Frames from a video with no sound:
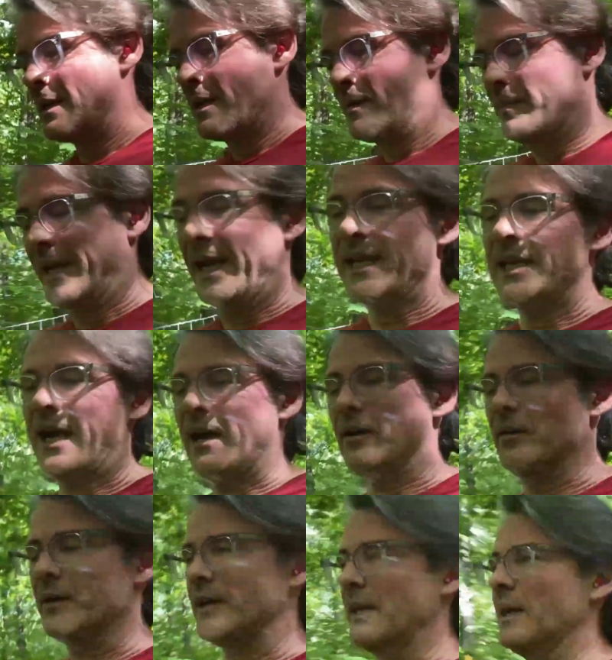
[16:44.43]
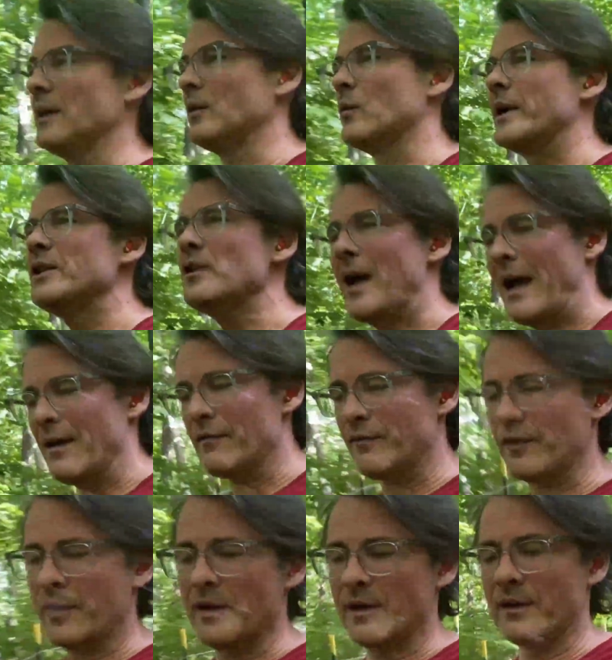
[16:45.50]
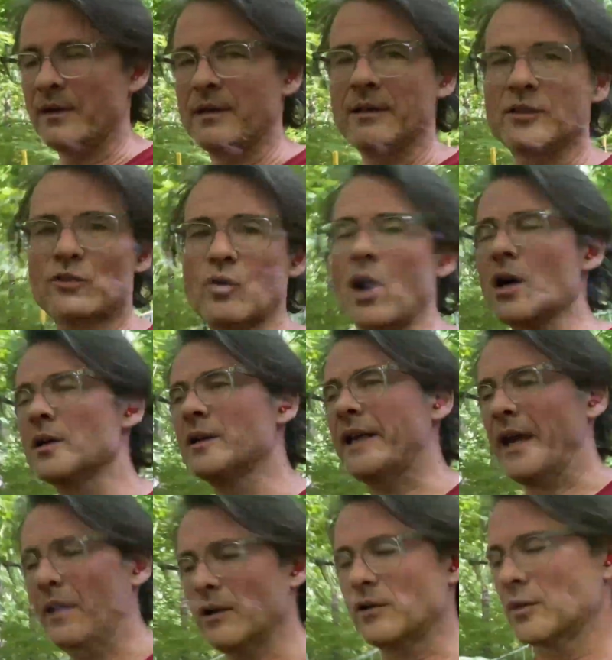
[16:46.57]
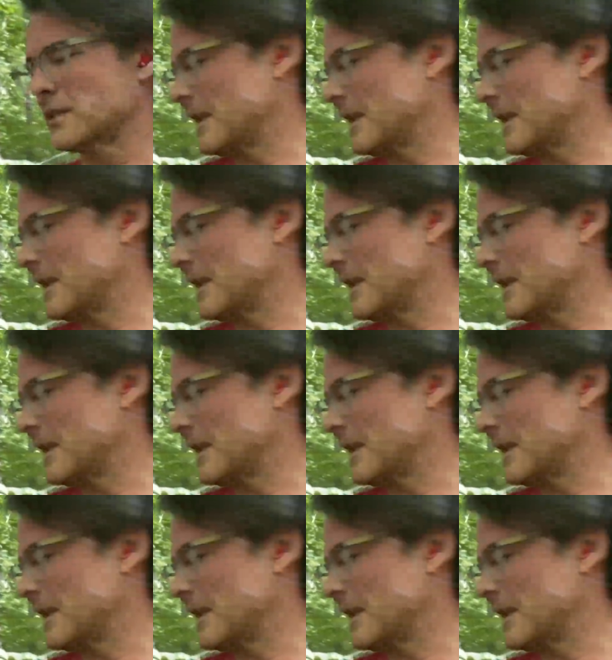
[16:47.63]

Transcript: But anyhow, when you have strong characters